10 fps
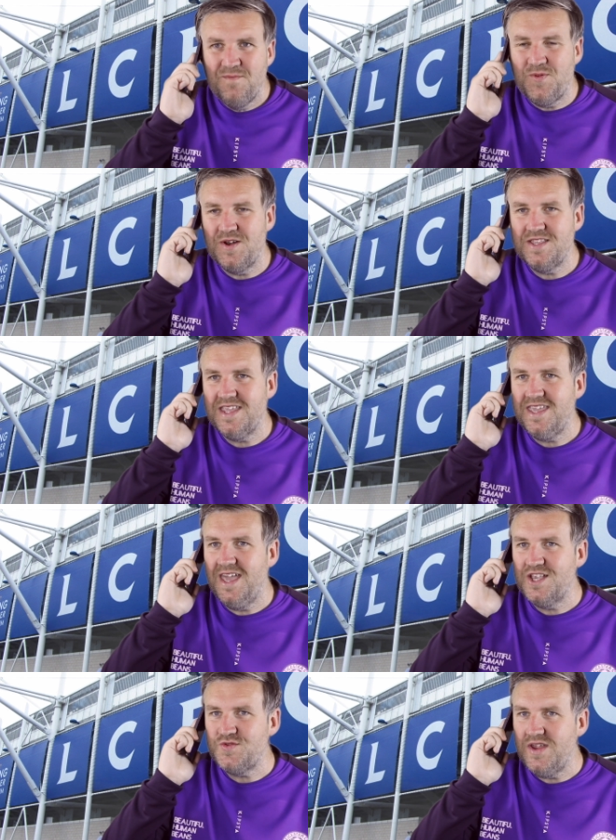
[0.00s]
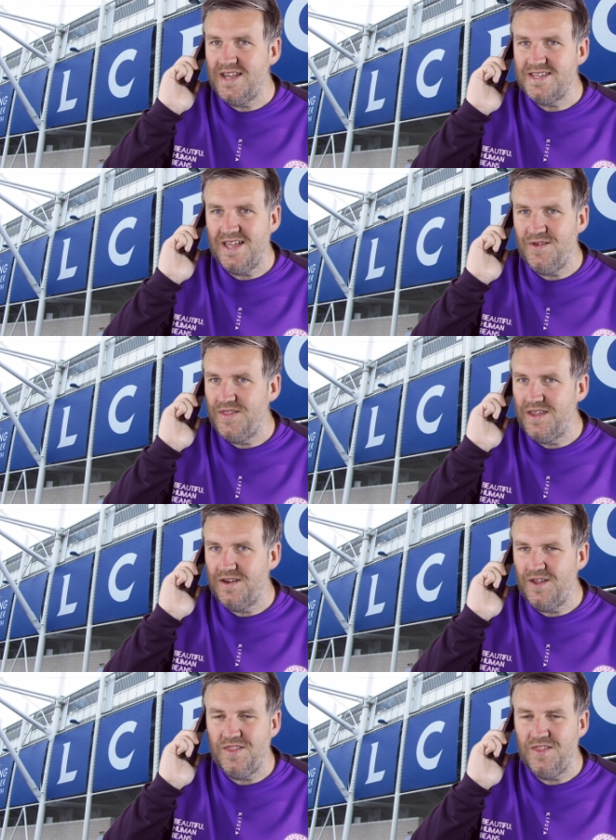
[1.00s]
Pulling the kicks right down there.